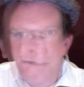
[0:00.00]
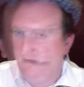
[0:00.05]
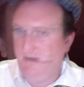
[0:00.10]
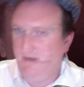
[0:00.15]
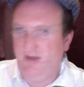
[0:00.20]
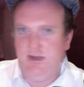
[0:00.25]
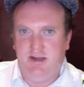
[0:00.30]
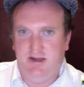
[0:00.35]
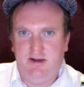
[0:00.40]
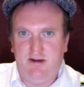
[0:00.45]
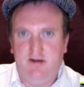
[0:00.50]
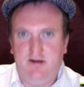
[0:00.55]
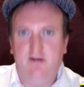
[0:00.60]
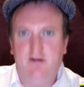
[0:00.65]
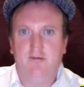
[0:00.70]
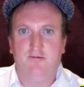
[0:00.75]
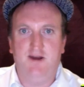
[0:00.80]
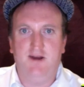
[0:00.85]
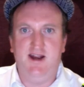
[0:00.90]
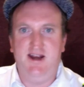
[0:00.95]
He
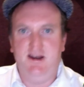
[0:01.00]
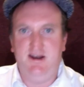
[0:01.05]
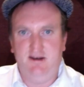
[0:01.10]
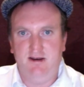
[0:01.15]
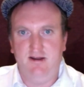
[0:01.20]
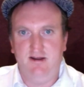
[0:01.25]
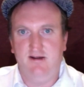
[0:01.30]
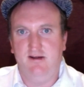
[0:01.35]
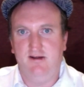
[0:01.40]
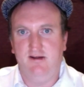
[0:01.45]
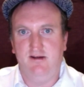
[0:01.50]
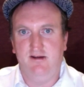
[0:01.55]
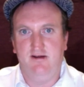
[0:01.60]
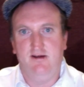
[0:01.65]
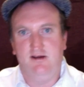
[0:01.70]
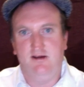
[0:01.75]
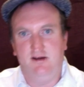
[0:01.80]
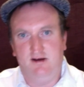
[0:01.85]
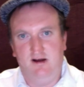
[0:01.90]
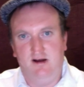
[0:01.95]
ran
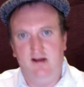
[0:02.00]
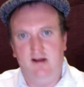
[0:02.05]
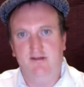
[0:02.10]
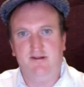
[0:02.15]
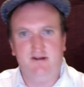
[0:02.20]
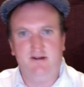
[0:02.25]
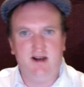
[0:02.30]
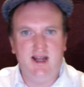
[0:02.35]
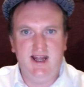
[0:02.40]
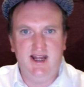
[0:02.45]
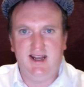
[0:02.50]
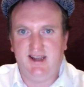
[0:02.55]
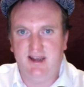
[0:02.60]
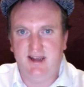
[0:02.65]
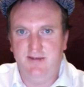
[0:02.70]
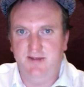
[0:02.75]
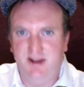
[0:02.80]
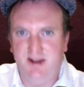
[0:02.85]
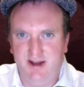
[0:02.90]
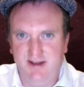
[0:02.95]
Andrea
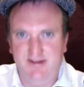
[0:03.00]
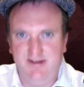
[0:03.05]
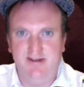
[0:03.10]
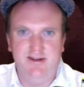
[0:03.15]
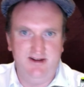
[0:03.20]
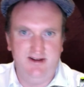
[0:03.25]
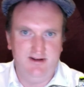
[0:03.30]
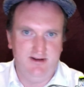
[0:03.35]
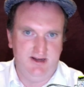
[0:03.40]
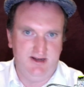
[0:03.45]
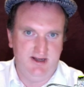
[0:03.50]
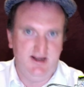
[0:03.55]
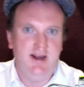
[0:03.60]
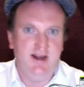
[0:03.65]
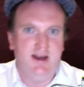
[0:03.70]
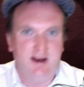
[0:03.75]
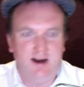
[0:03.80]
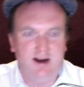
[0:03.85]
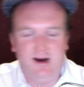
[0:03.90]
Kimi Antonelli